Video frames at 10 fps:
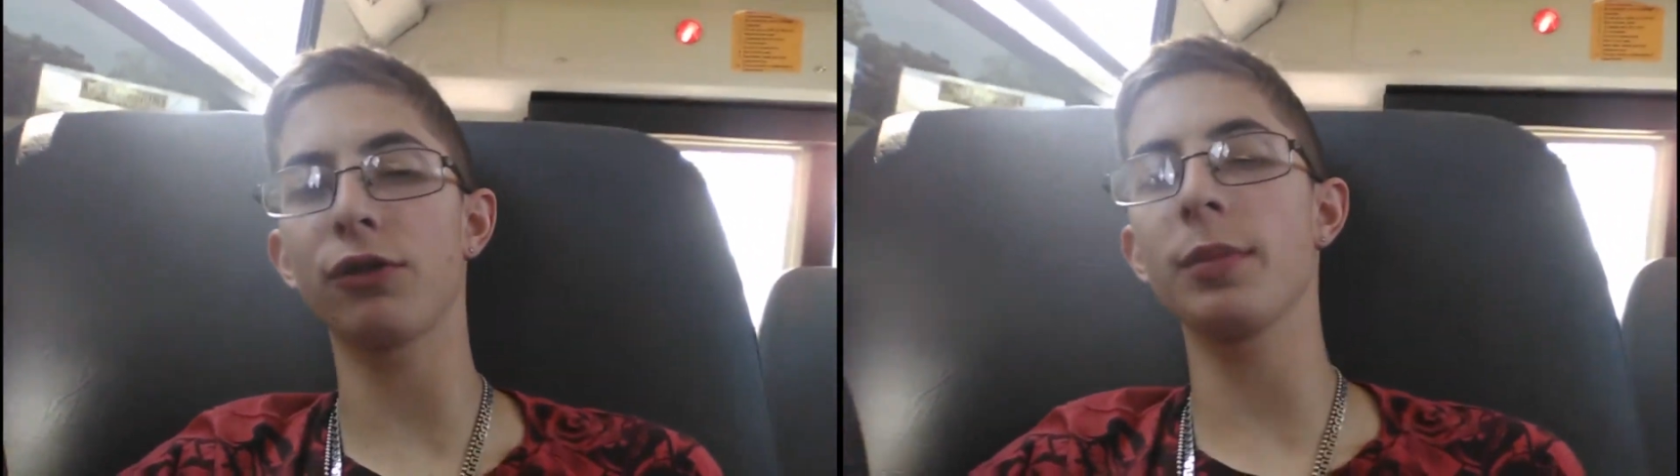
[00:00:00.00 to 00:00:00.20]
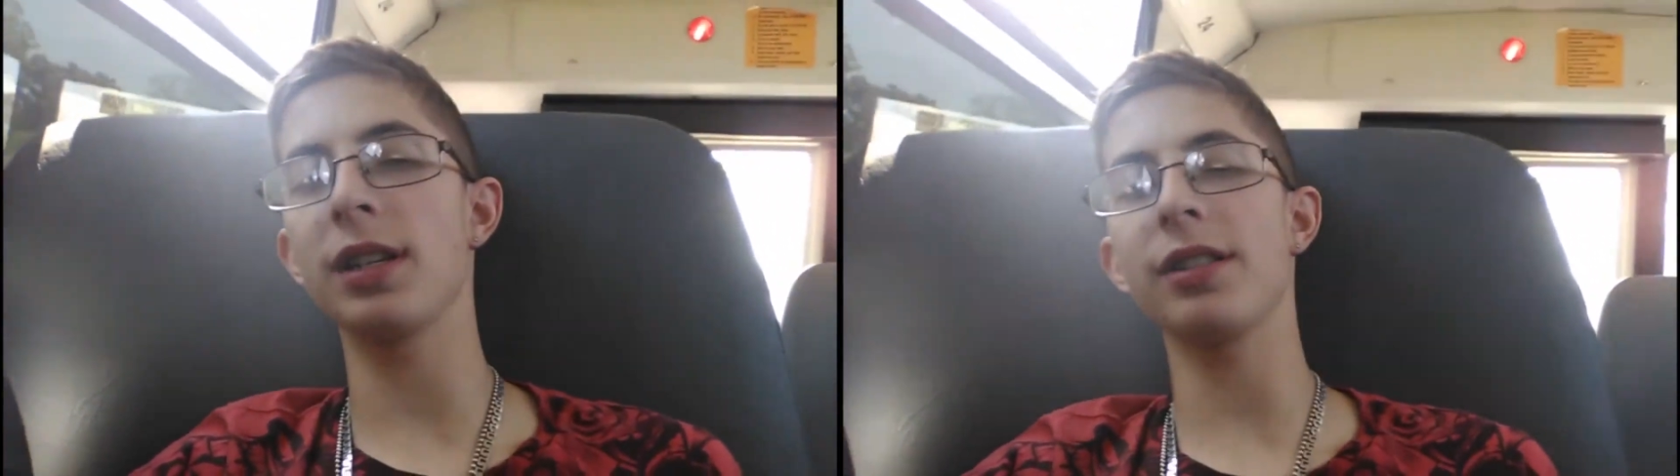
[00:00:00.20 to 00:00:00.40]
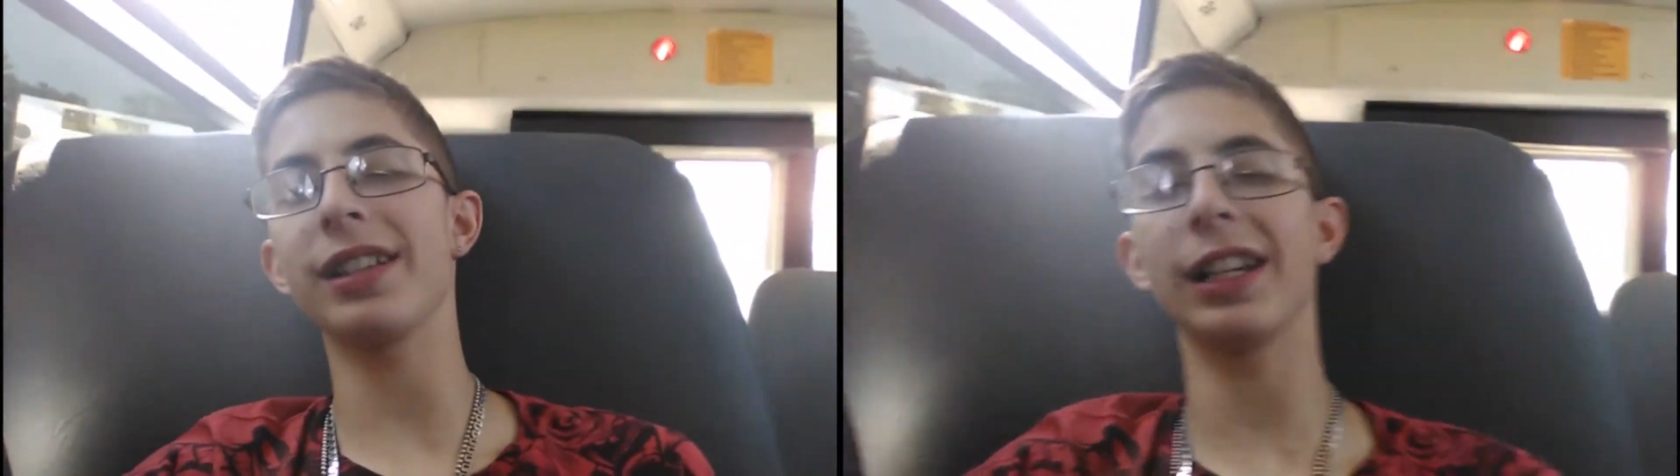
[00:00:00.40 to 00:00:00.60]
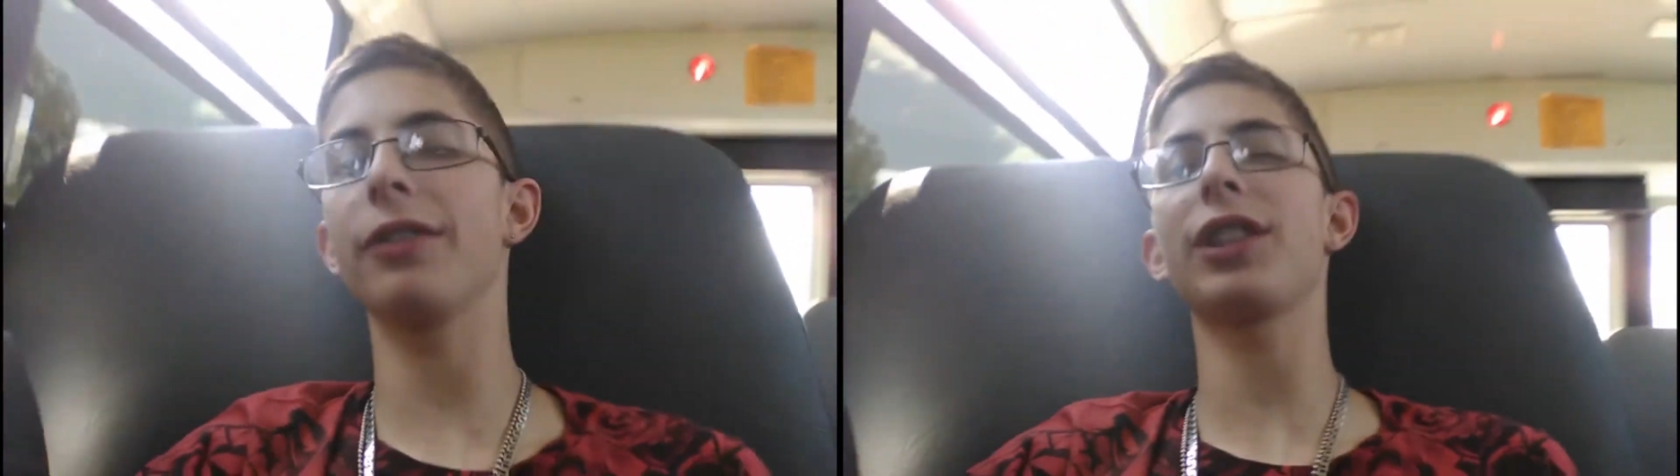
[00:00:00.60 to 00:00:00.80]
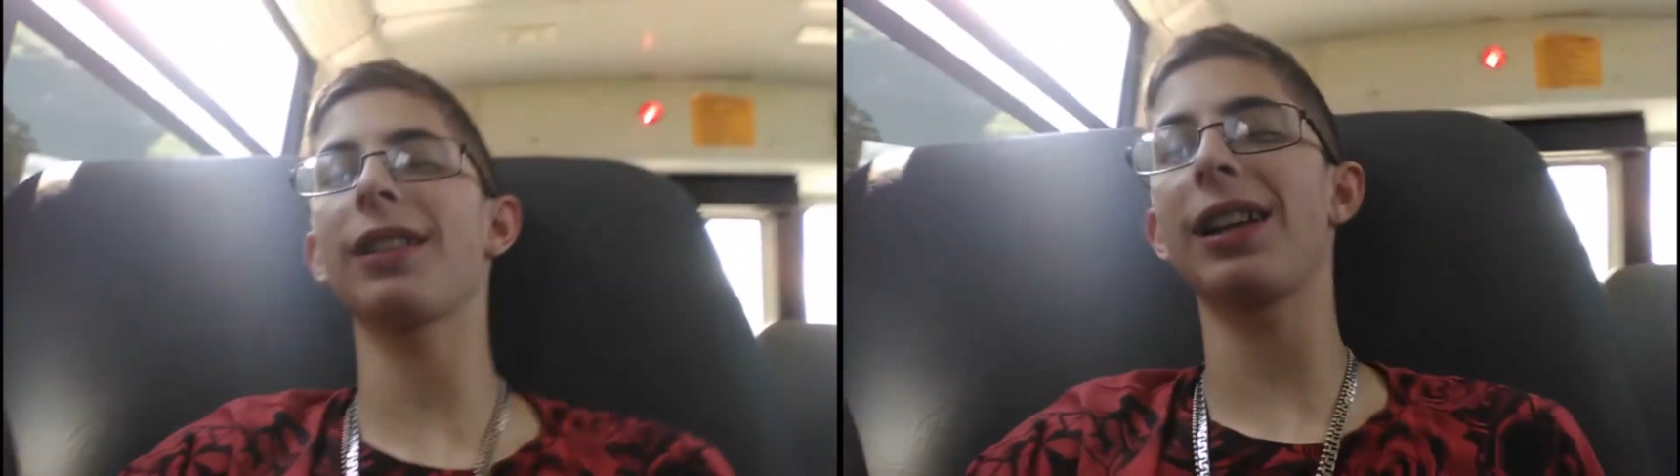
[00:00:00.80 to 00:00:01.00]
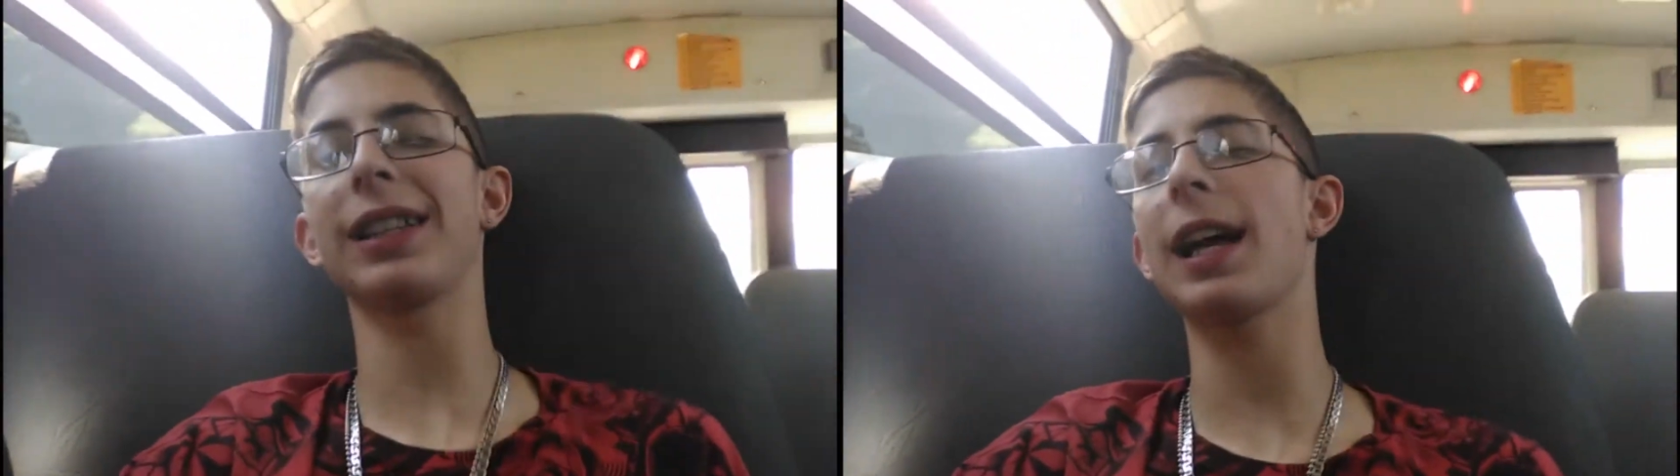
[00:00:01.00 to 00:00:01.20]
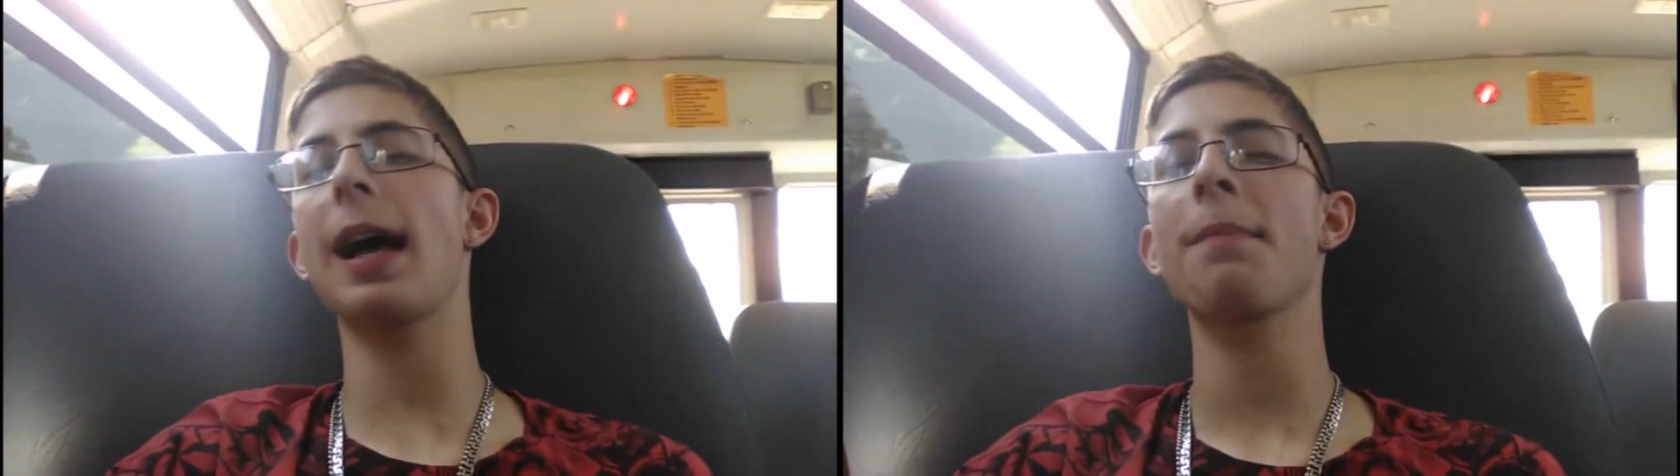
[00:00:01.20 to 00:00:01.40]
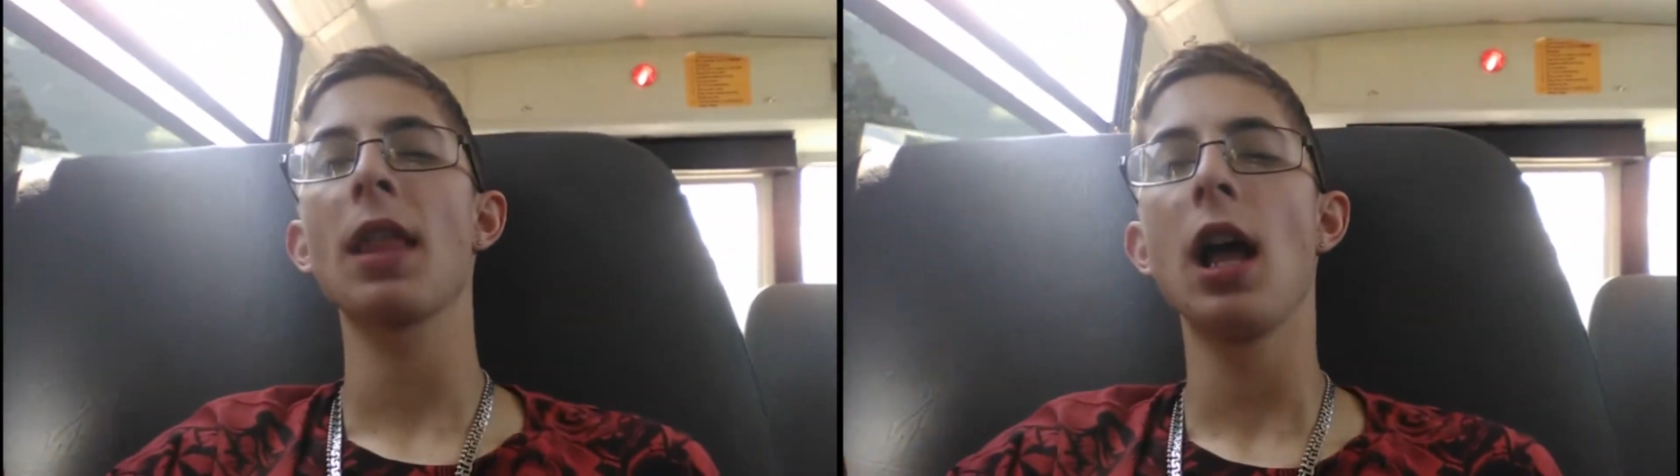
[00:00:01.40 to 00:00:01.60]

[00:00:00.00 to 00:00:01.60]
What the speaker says: for me and everything like that.